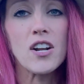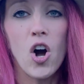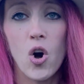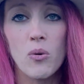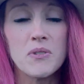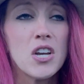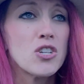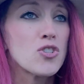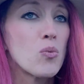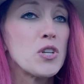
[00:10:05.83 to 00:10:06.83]
homes.
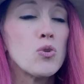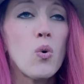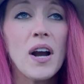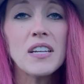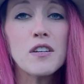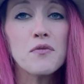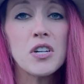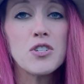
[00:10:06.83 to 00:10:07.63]
So when you walk in the front